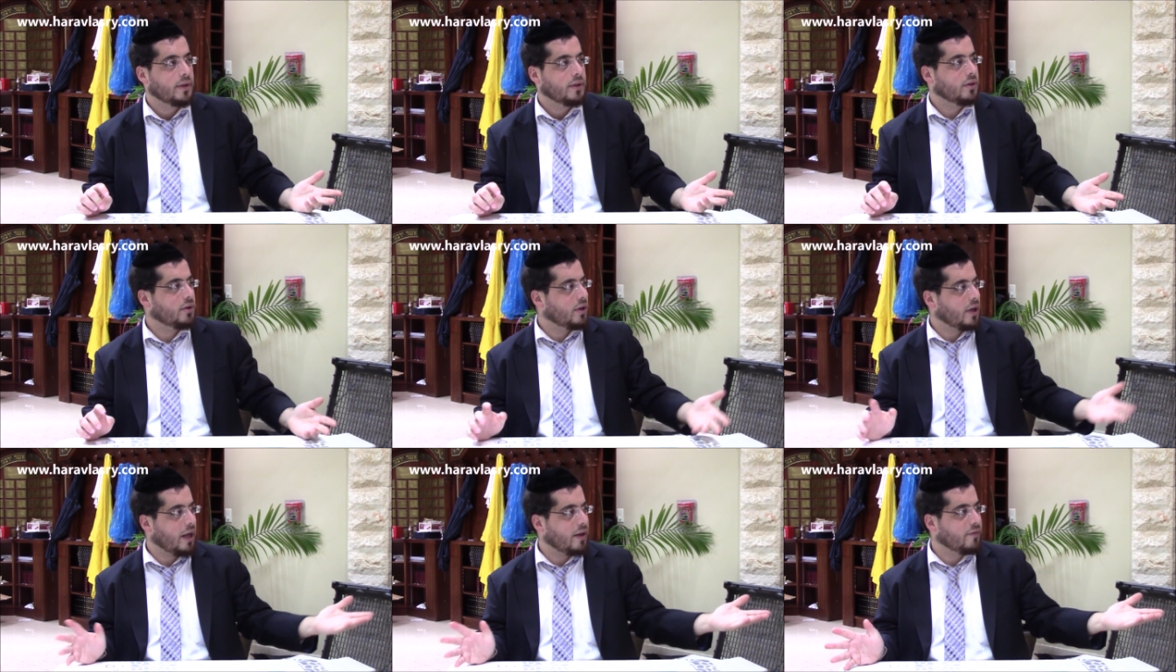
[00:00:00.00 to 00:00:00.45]

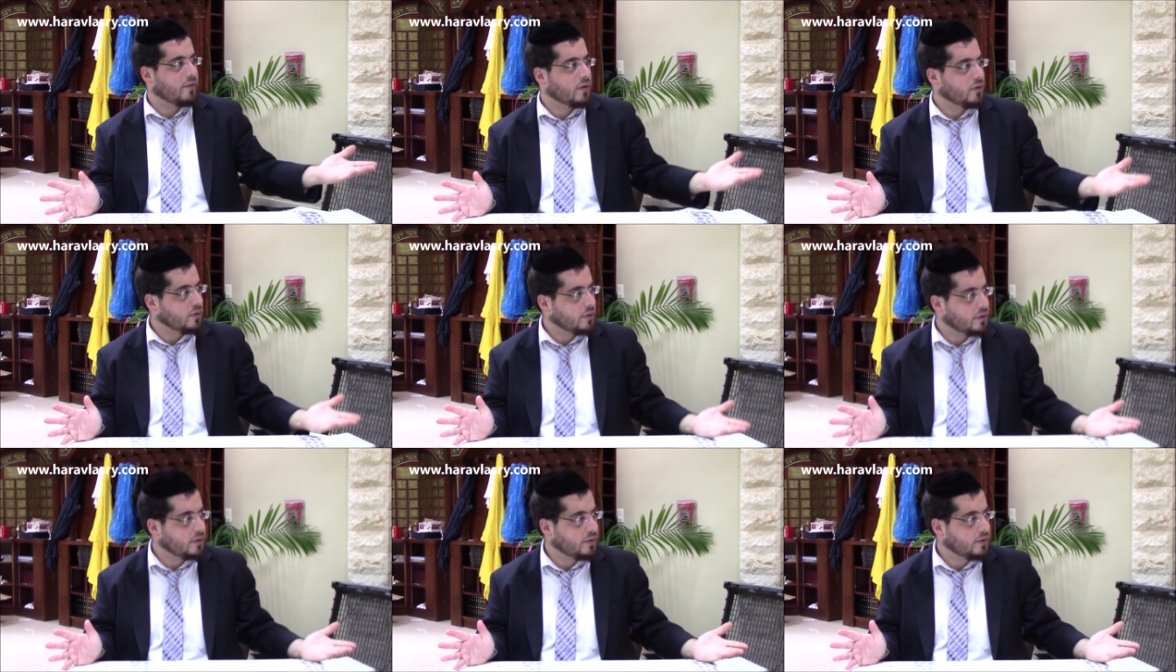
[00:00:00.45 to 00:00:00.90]
They don't have a
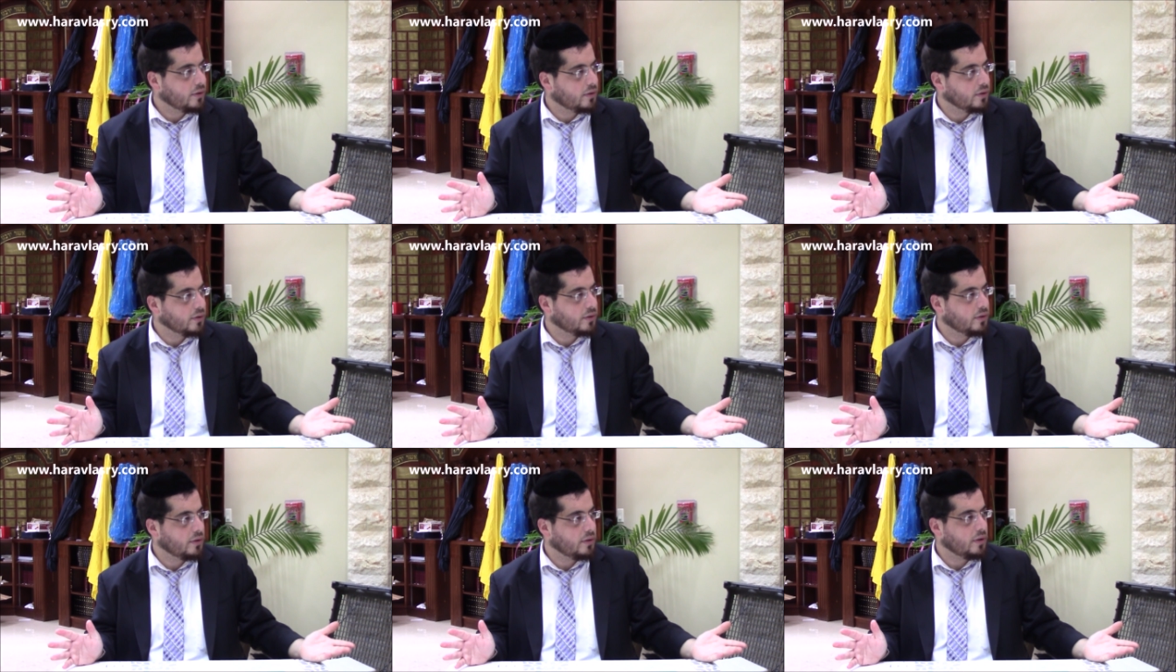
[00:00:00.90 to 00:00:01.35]

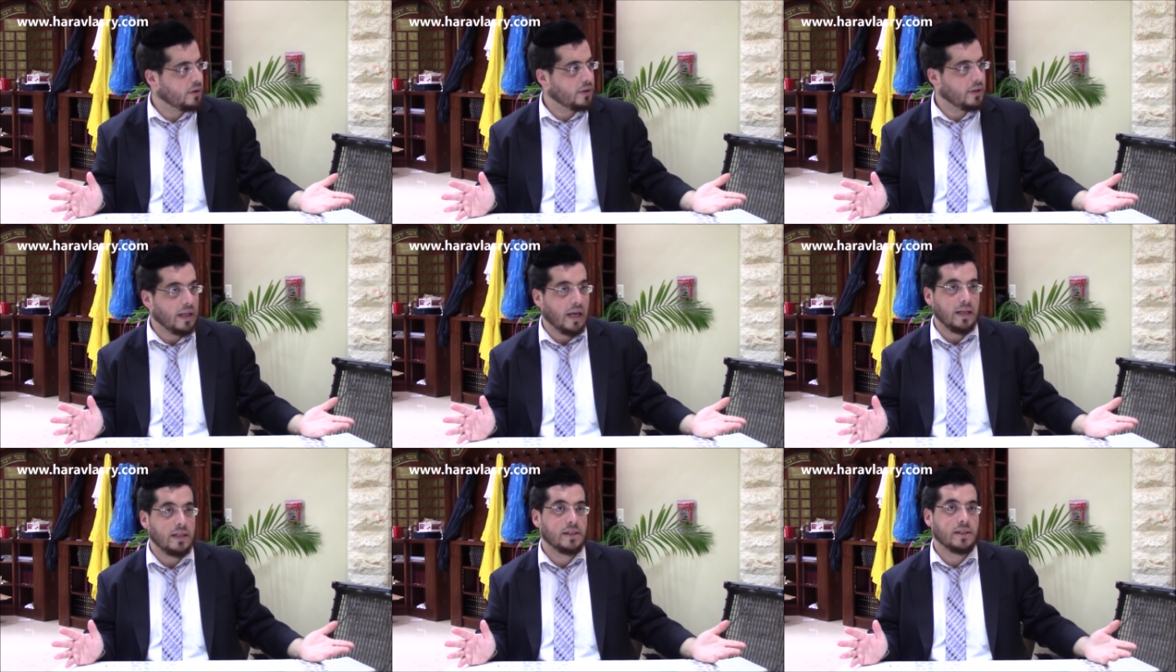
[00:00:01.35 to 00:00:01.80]
good,
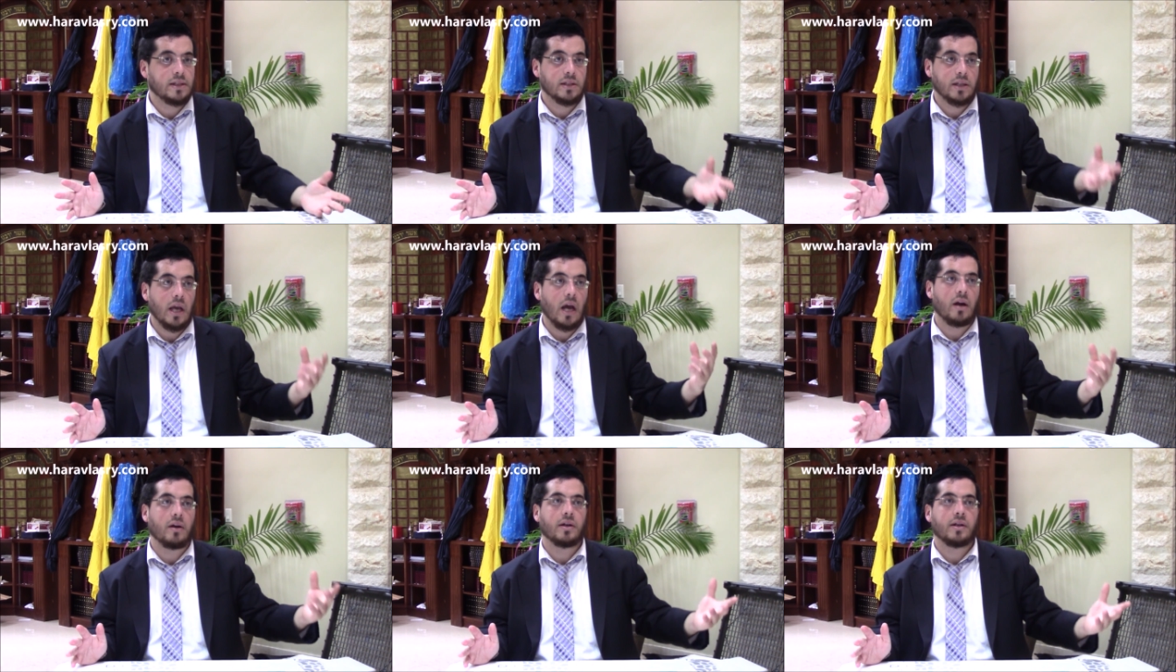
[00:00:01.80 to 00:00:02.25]
nice
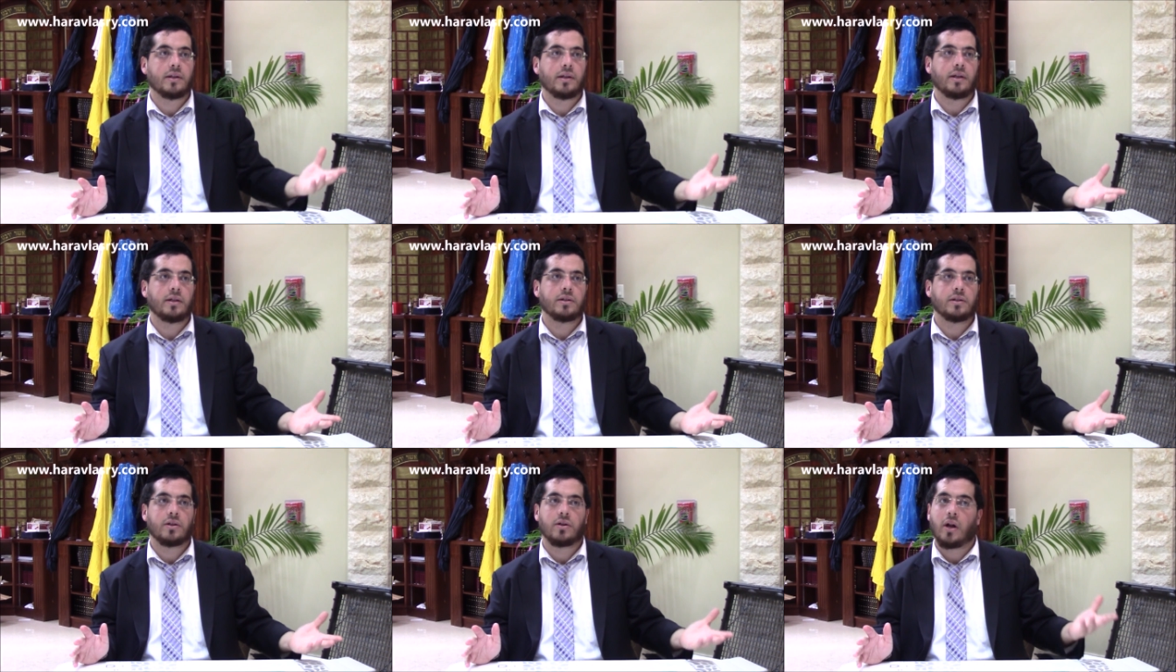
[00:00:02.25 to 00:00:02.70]

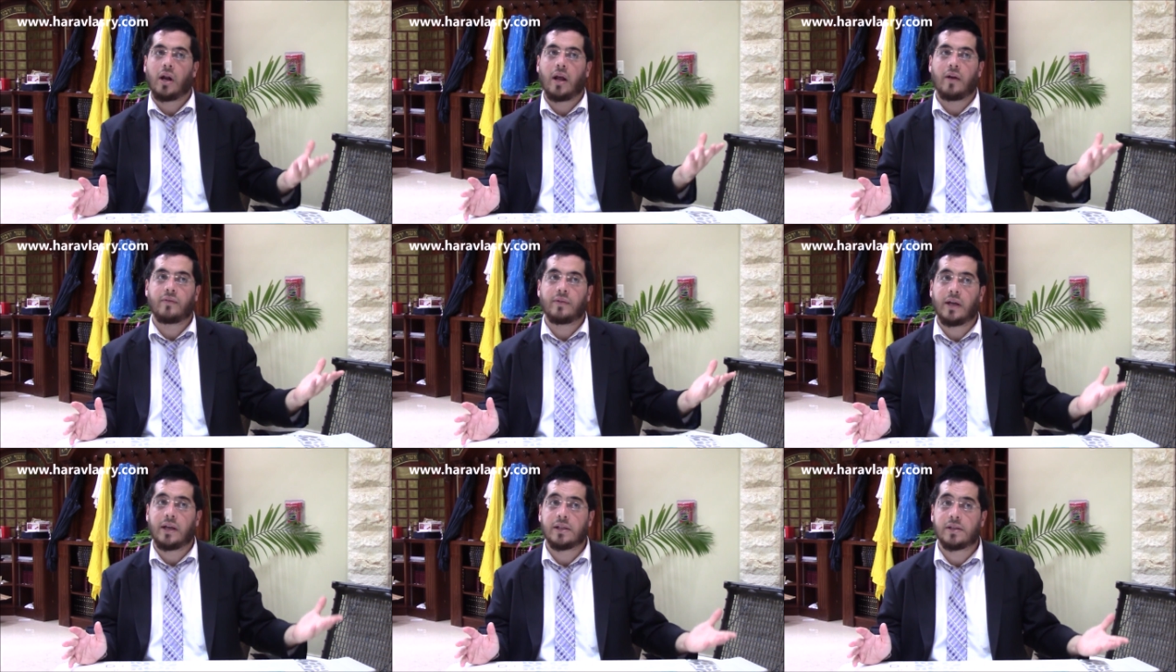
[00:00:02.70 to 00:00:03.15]
character. They don't
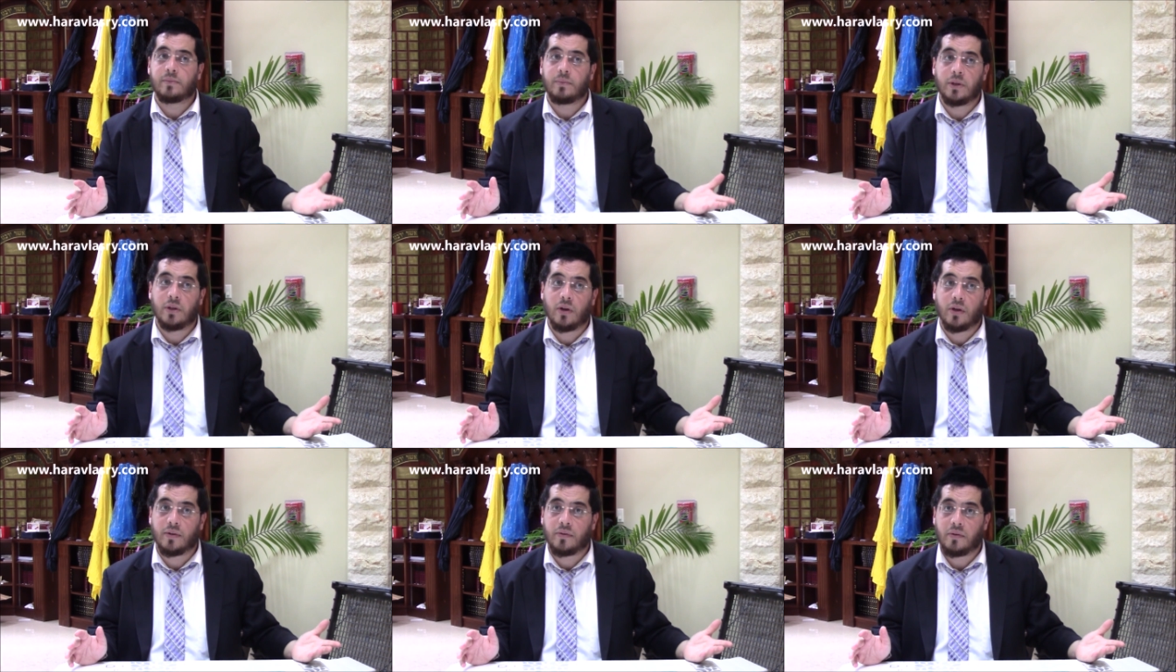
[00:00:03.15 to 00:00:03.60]
have nice
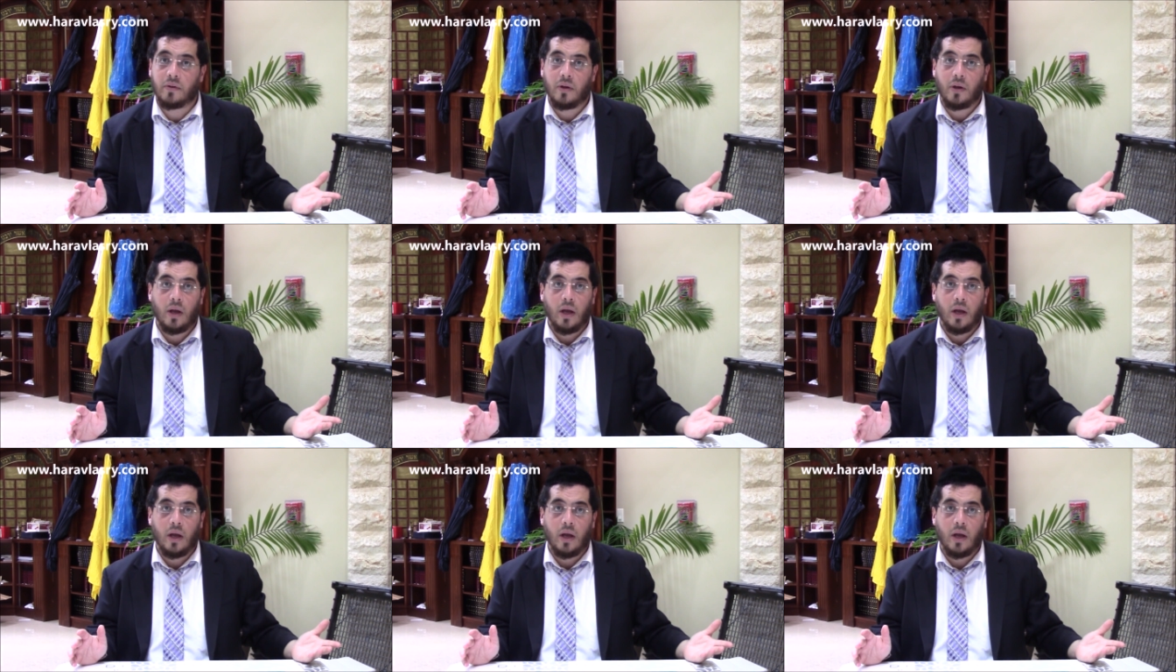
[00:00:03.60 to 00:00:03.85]
midot.